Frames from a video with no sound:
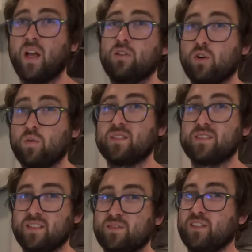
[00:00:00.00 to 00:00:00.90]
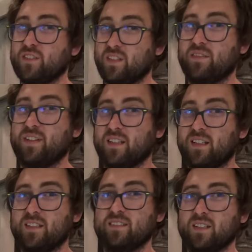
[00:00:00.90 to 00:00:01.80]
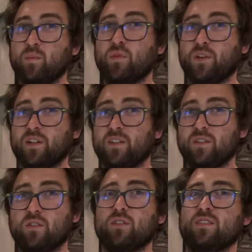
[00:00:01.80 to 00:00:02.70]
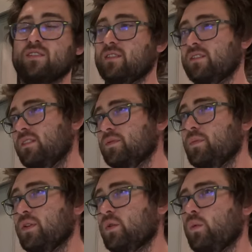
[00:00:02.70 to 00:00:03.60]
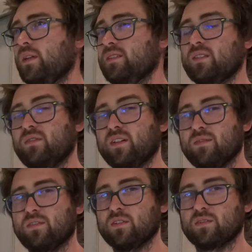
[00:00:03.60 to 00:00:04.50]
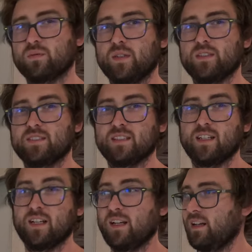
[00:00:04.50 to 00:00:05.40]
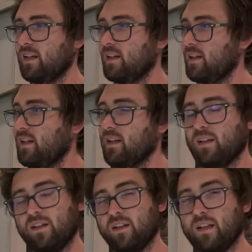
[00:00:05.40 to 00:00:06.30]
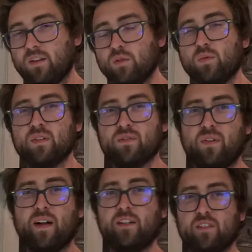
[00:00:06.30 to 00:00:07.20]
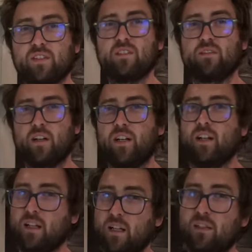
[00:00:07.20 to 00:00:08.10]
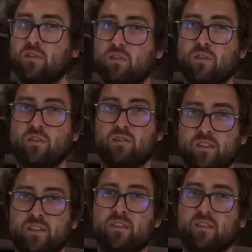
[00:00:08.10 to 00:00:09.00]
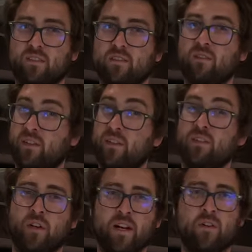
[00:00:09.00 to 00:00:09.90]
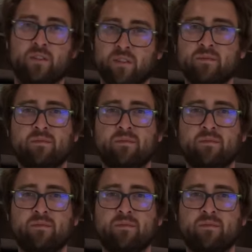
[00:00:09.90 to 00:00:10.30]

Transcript: Yeah, normal size fridge definitely is important because the smaller ones, the twelve volts ones, like you will find yourself running a lot for groceries because things run out.